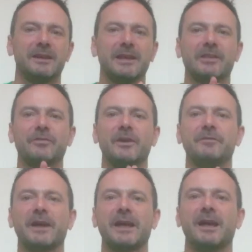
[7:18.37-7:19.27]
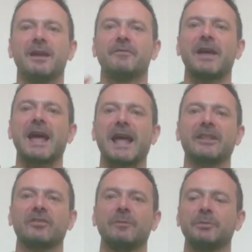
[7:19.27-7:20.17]
is that their
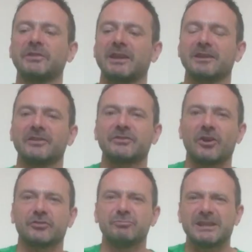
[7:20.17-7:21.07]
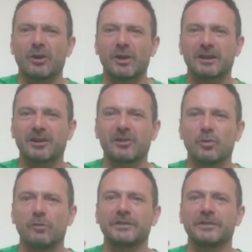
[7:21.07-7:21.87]
hands in particular start to really go like a claw.